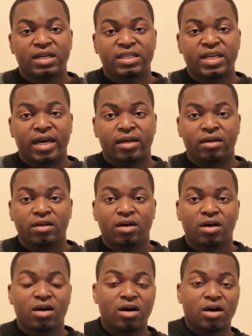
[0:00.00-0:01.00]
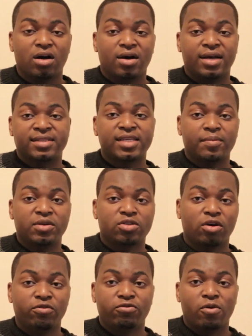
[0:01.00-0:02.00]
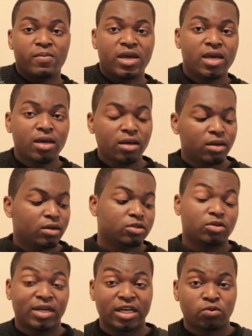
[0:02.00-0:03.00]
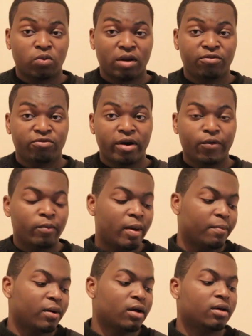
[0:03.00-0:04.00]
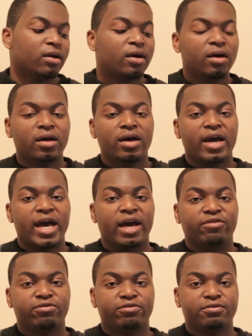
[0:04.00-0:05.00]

Then a semitone from E, so that's 1 fret, remember, F.